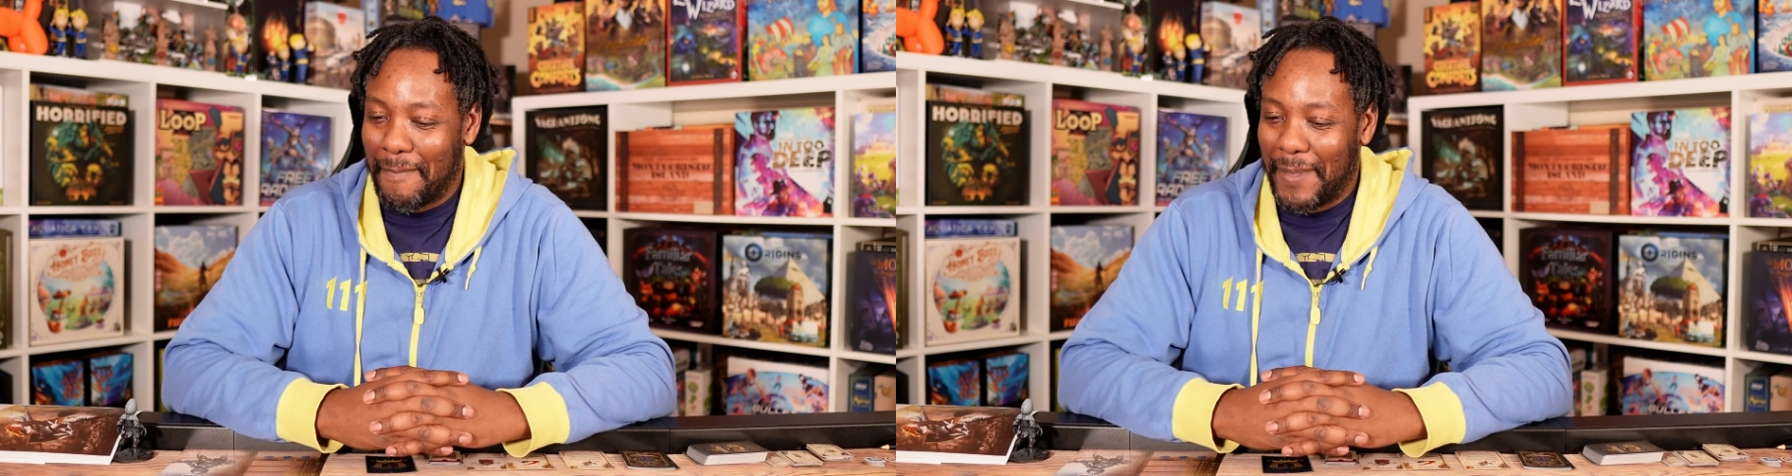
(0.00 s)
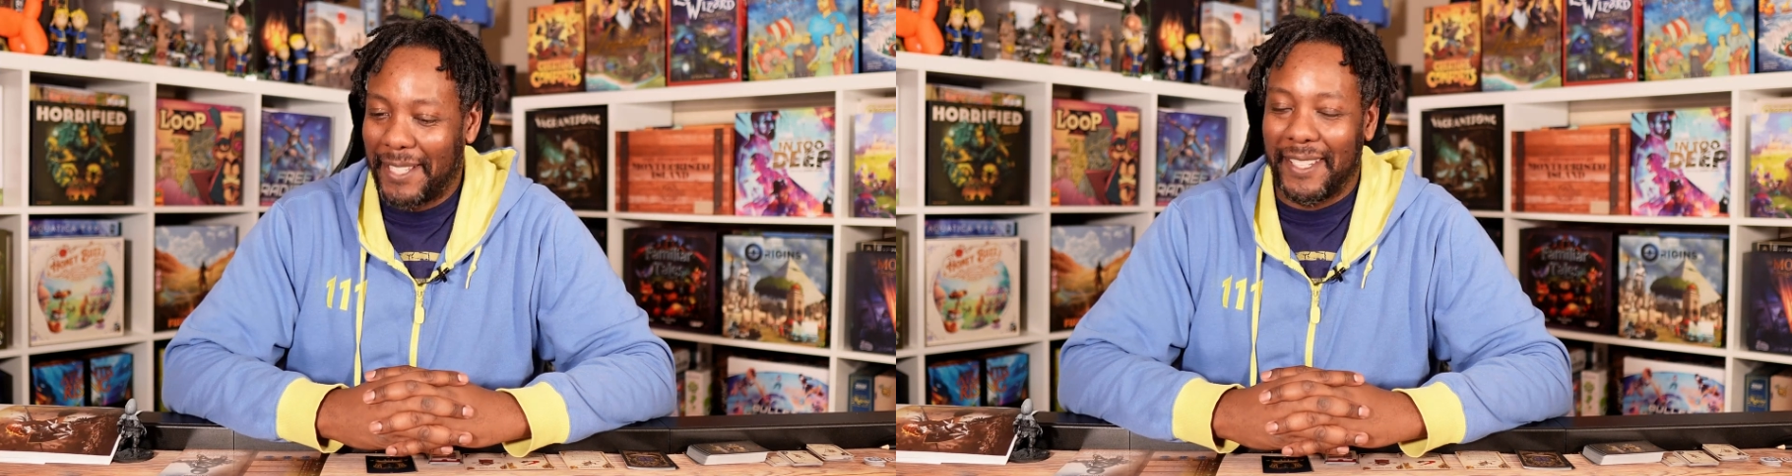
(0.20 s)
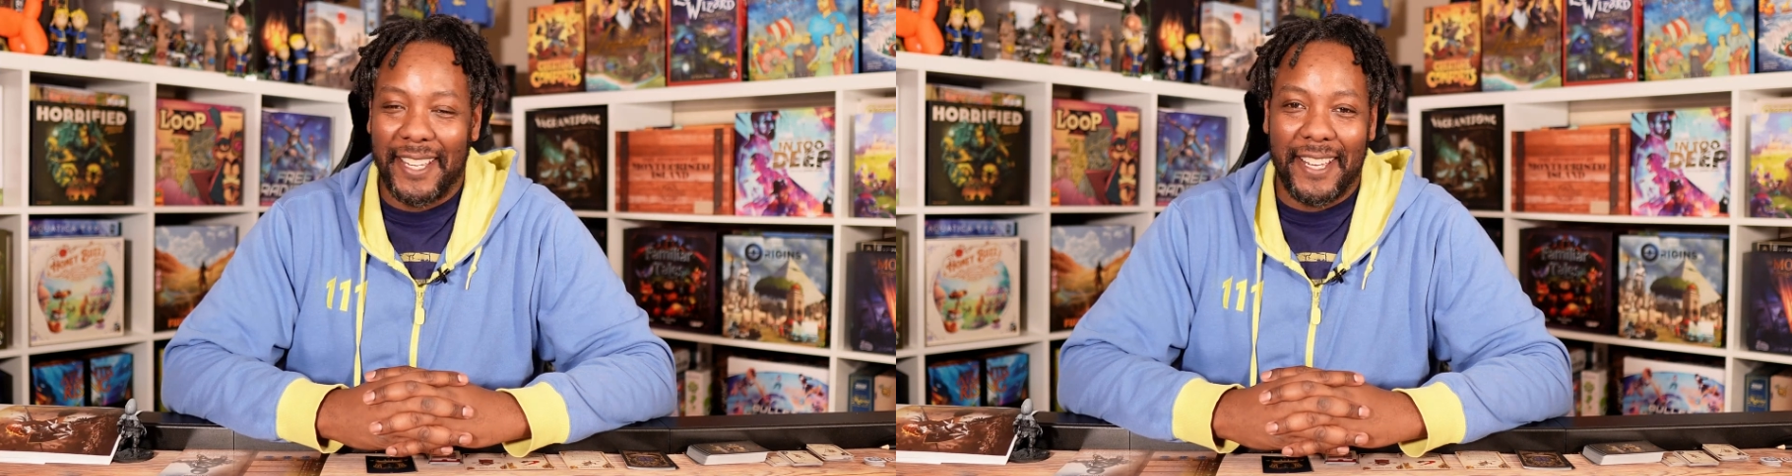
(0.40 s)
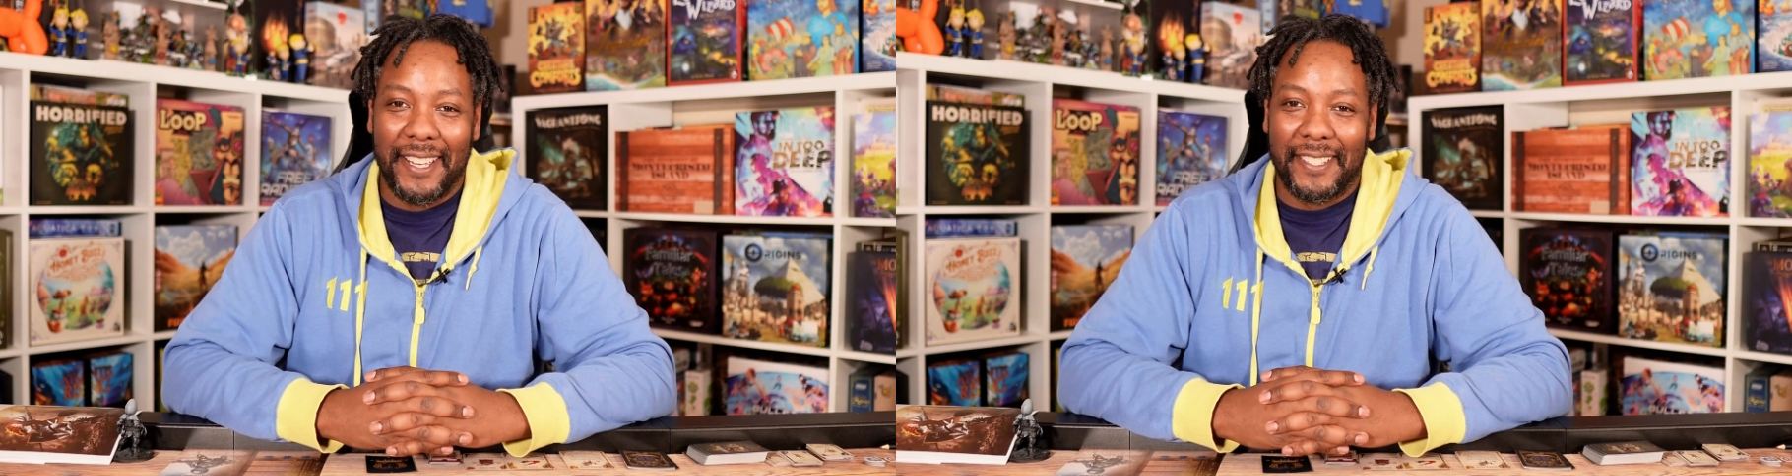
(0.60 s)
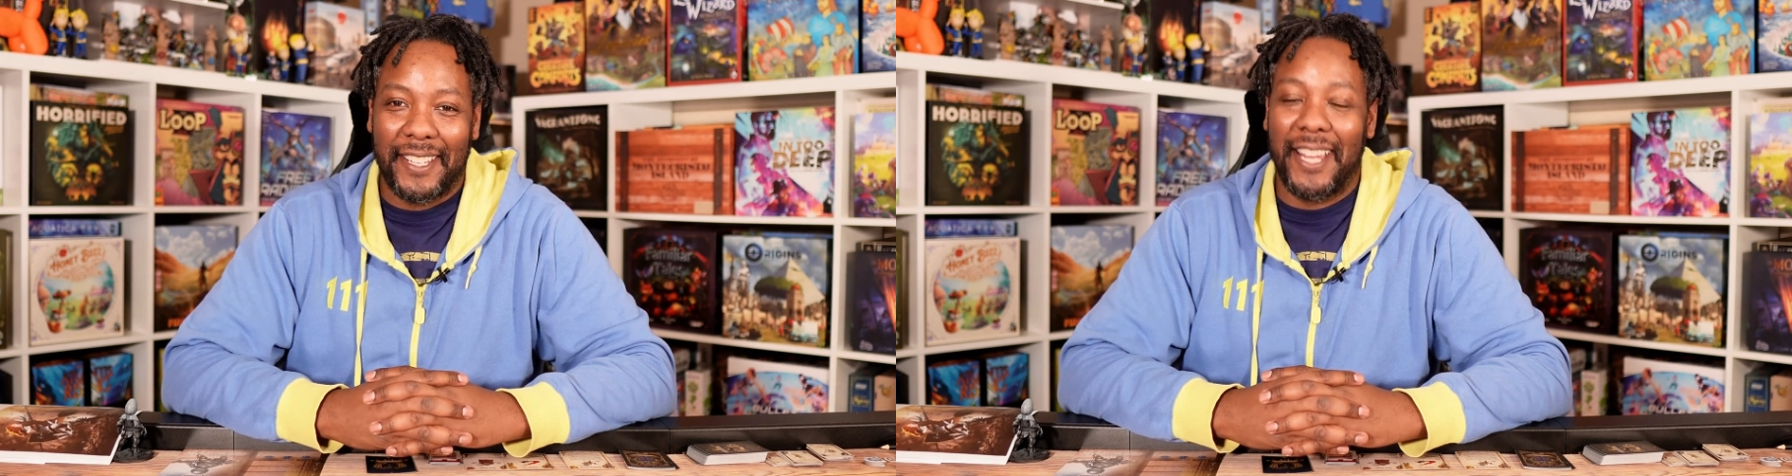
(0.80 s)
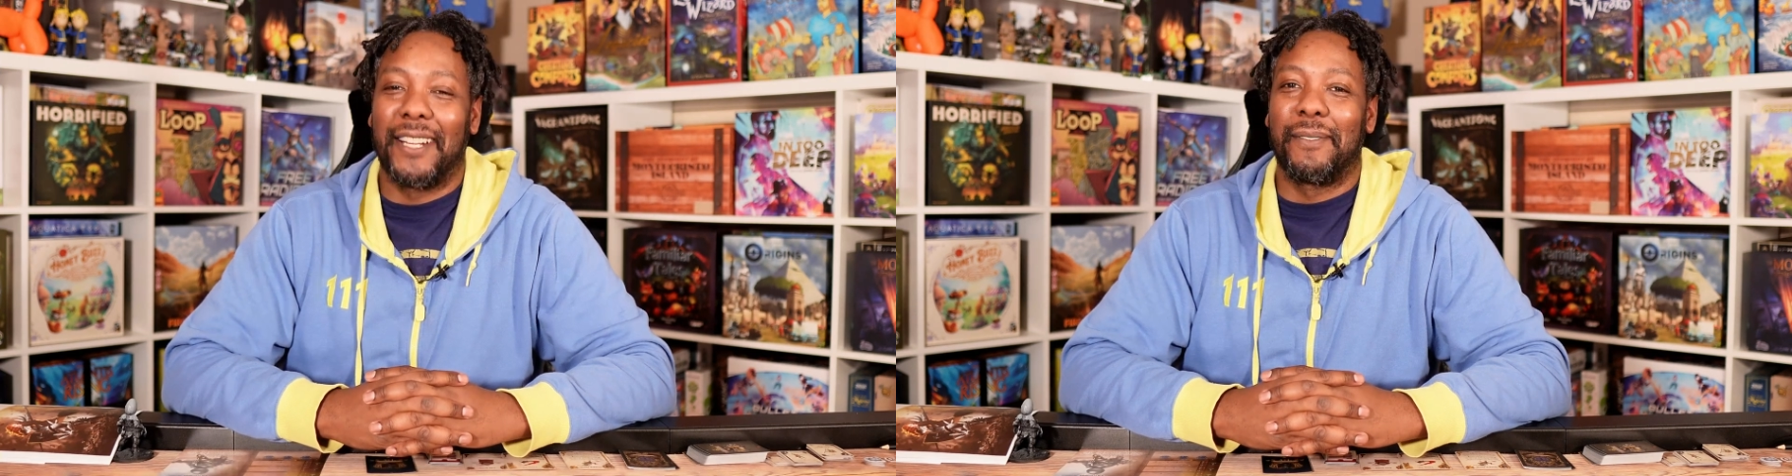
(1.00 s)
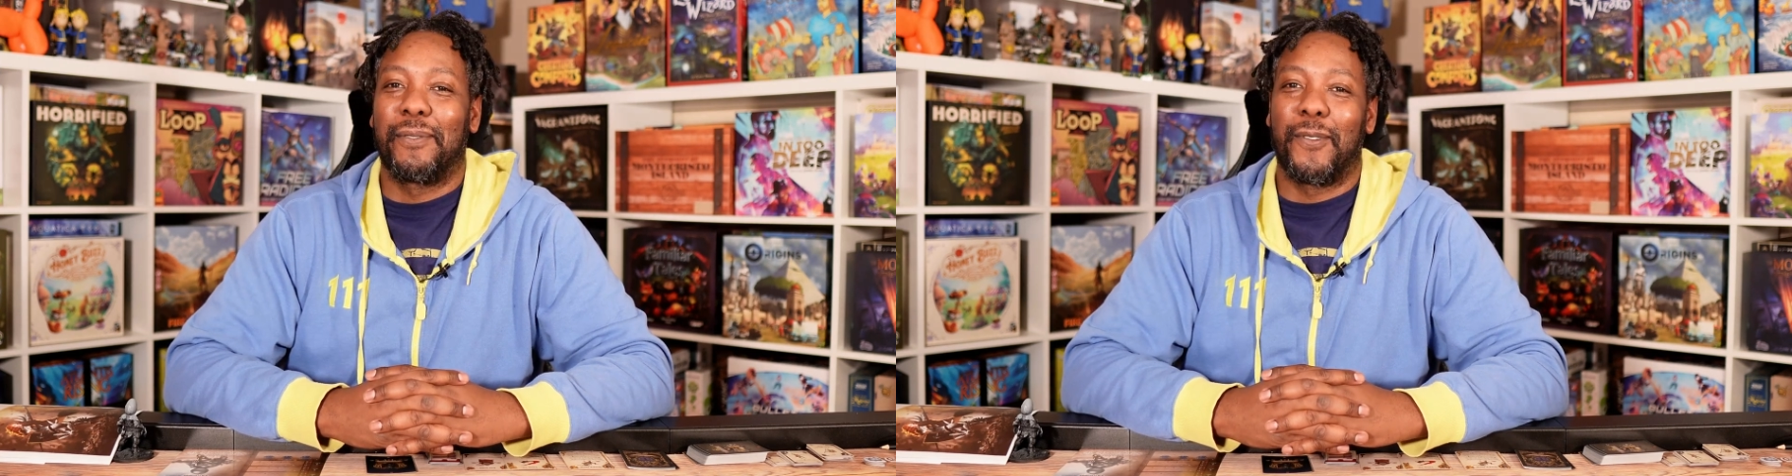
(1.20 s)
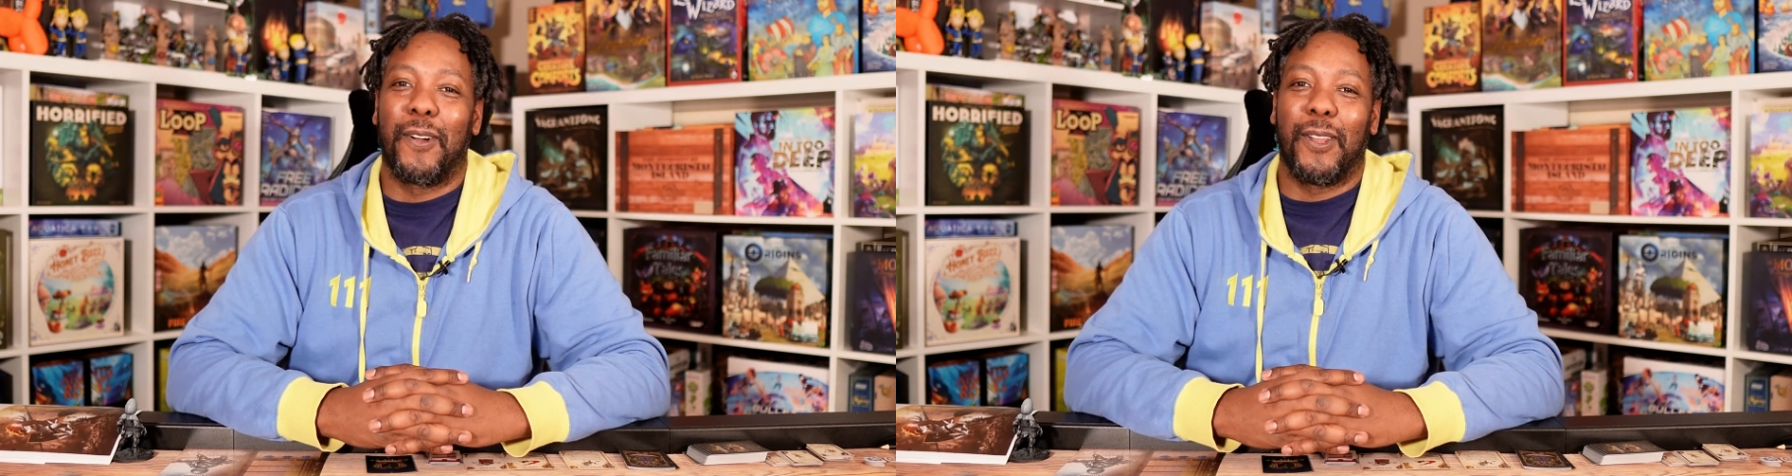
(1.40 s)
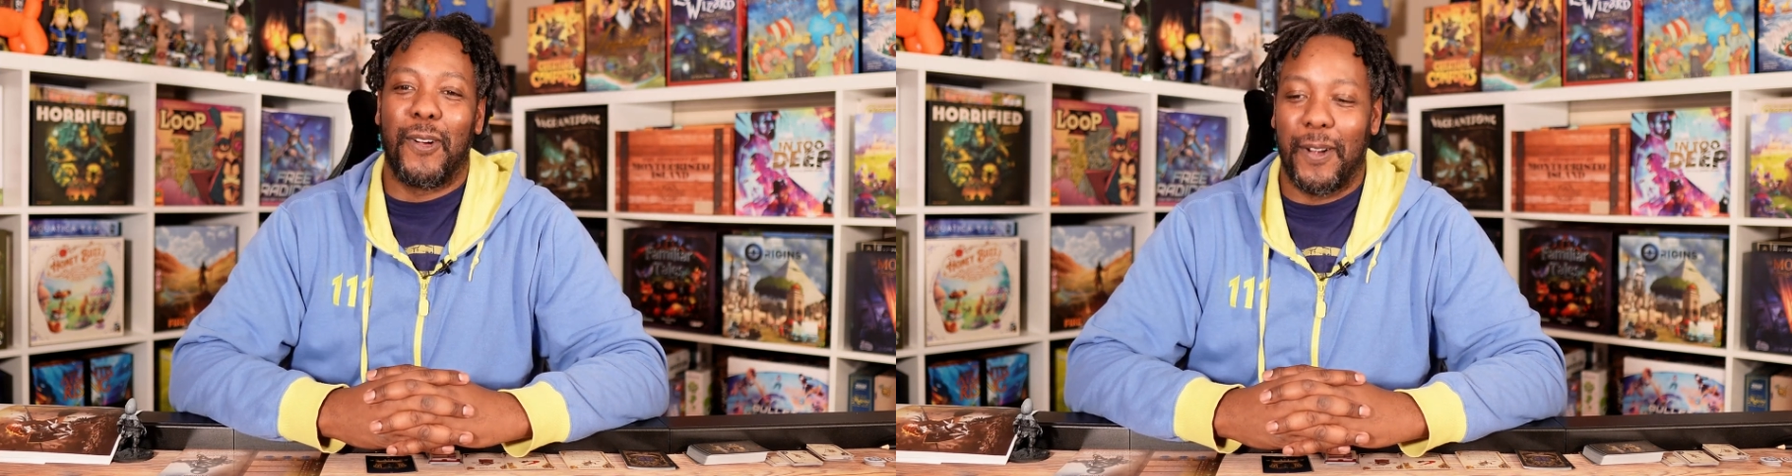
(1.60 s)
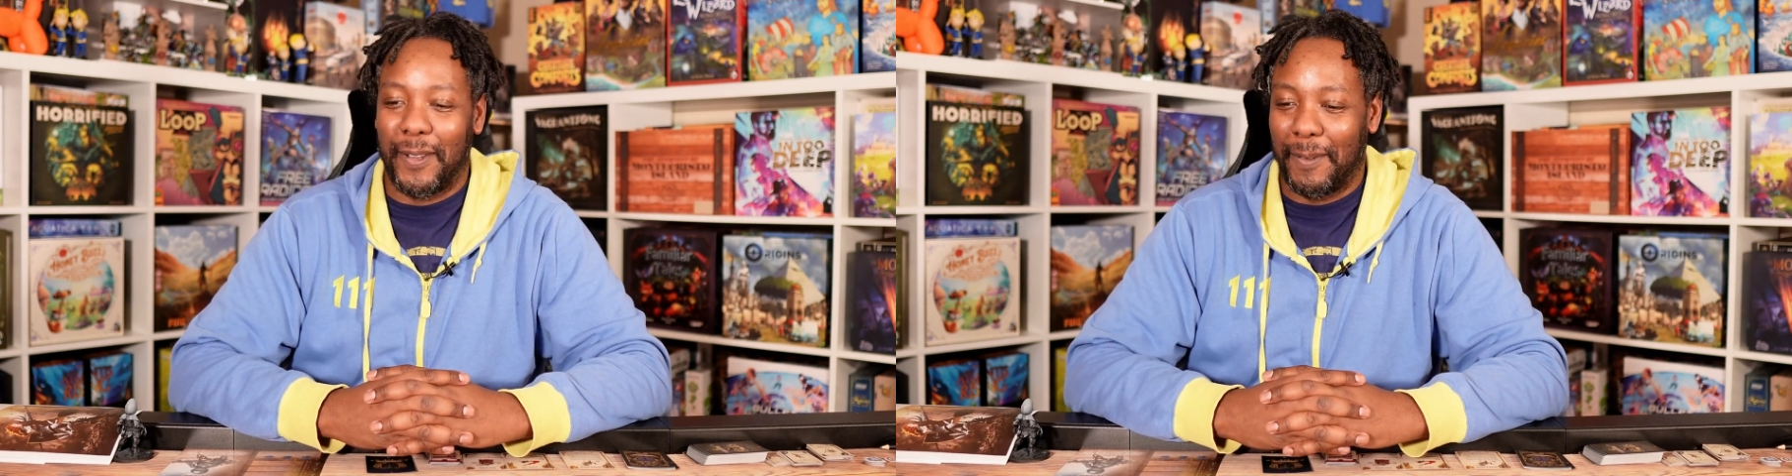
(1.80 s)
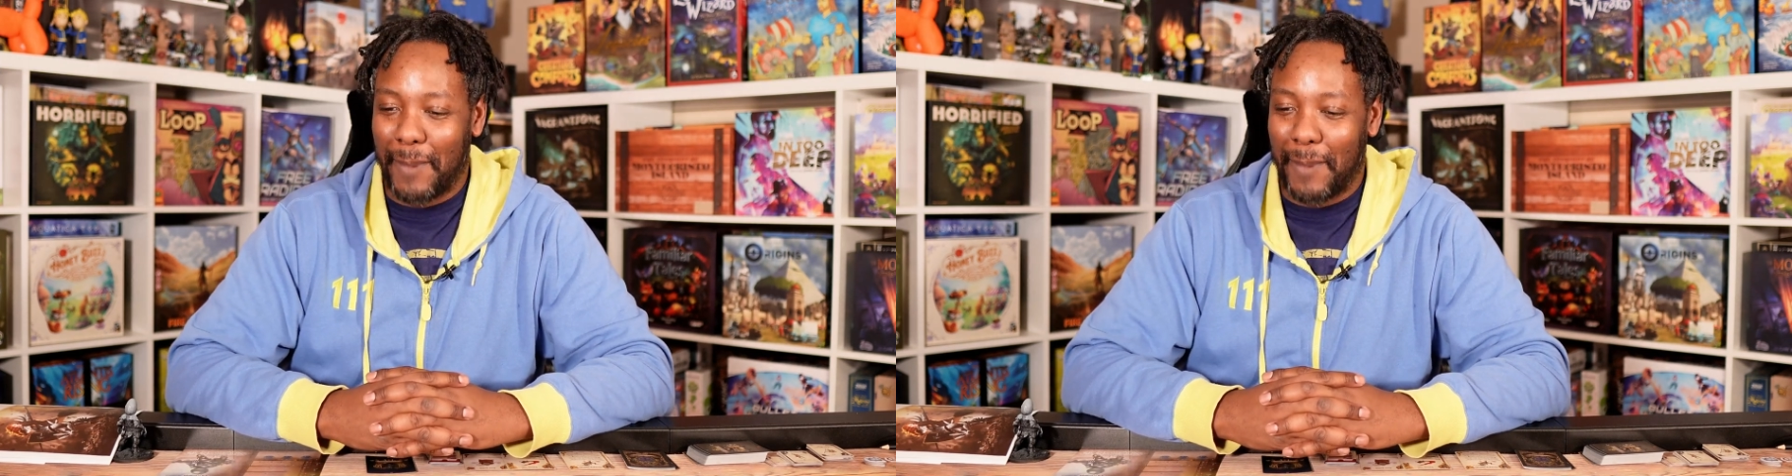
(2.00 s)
This is Kingdoms Forlorn